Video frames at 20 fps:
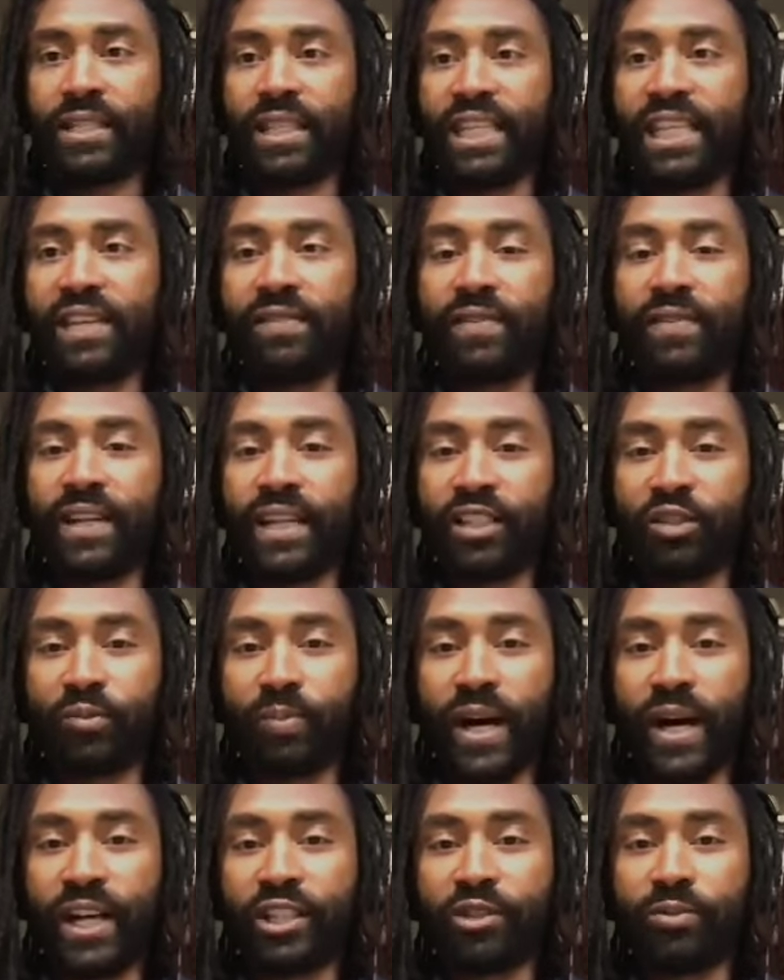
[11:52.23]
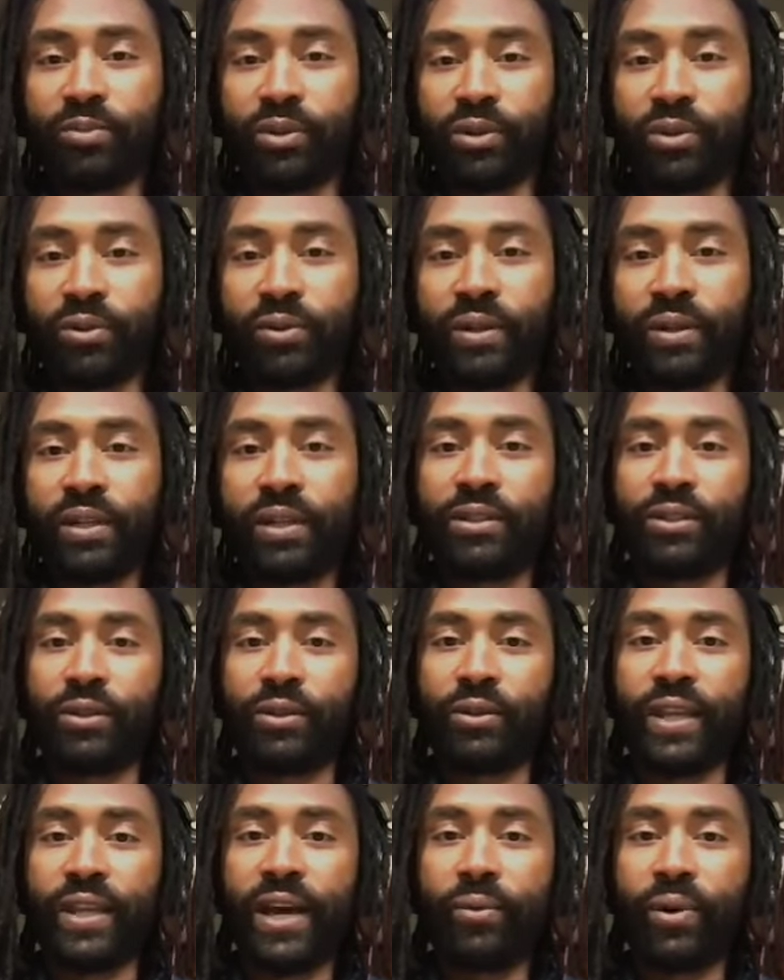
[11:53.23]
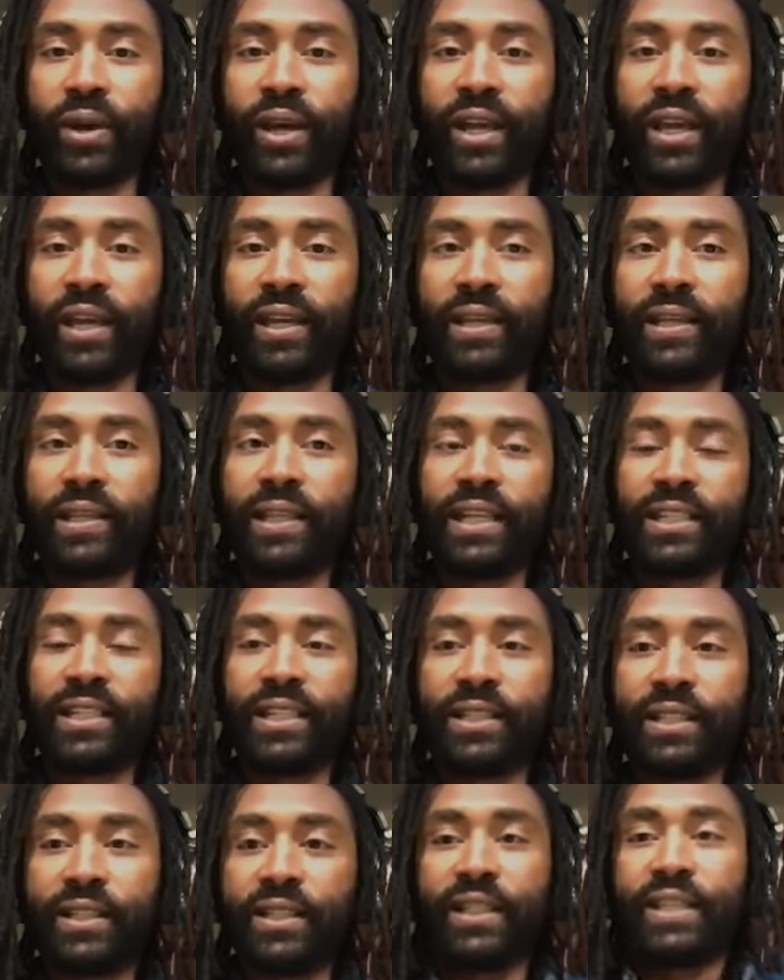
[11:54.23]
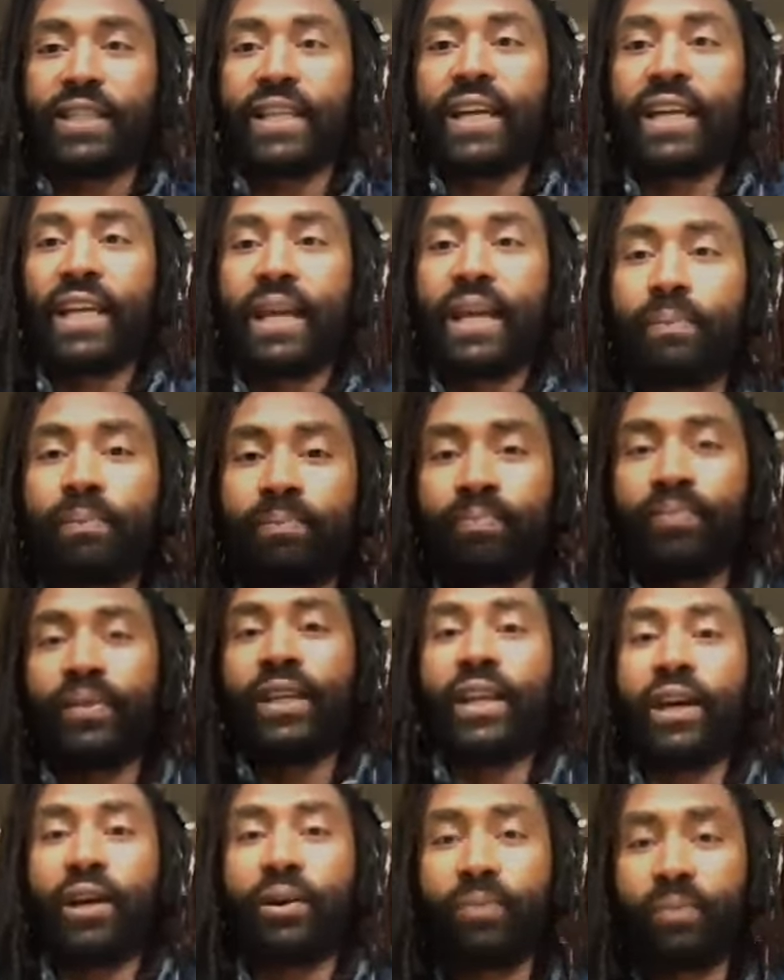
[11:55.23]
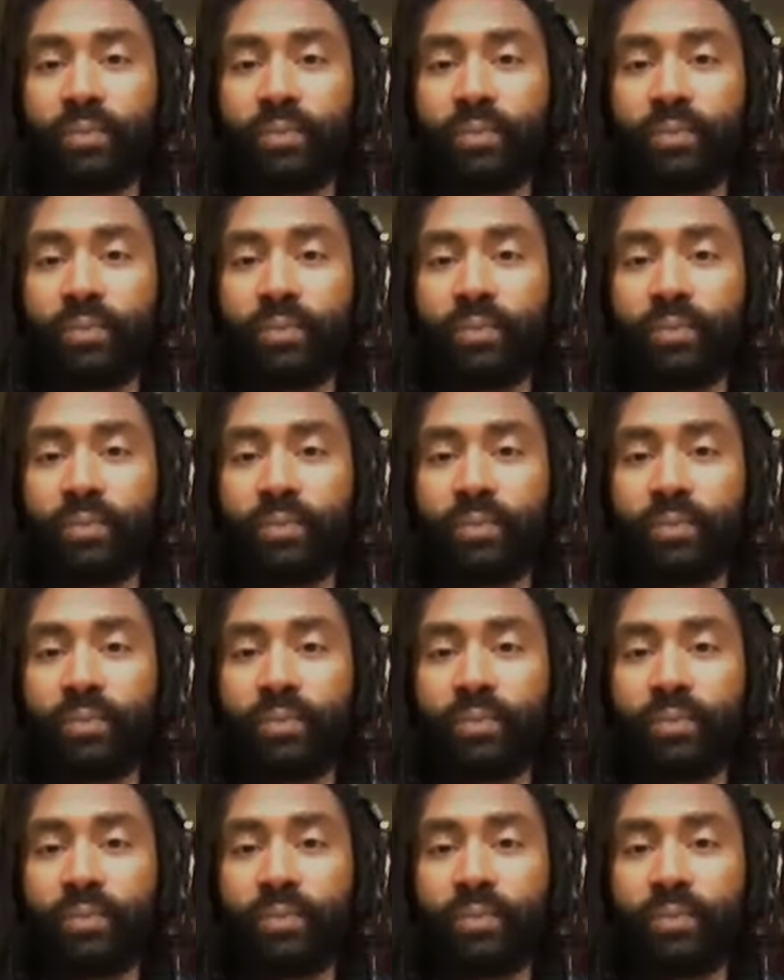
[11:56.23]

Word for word: even as possible, so that way it doesn't look like I'm, you know,